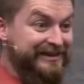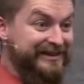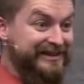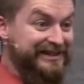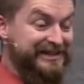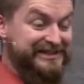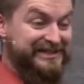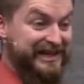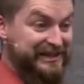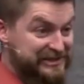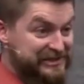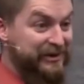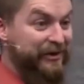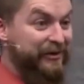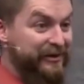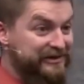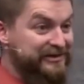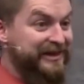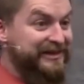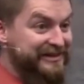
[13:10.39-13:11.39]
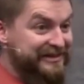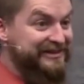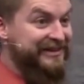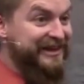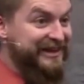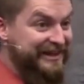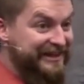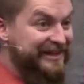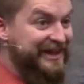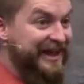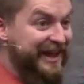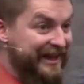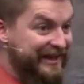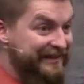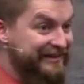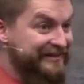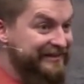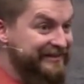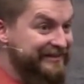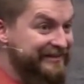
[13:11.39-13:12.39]
Because that's the only thing that they could get.
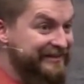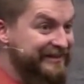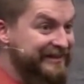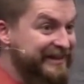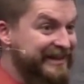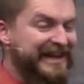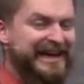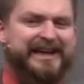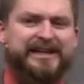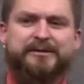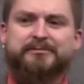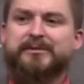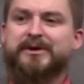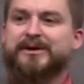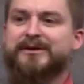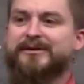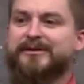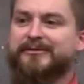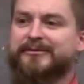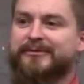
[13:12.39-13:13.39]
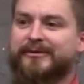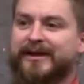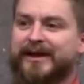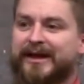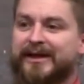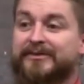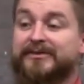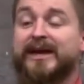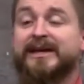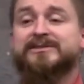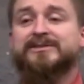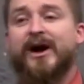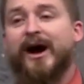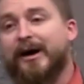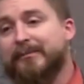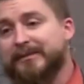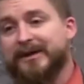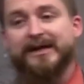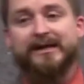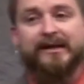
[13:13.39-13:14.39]
In the middle of Flint. They
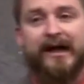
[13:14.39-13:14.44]
taught me a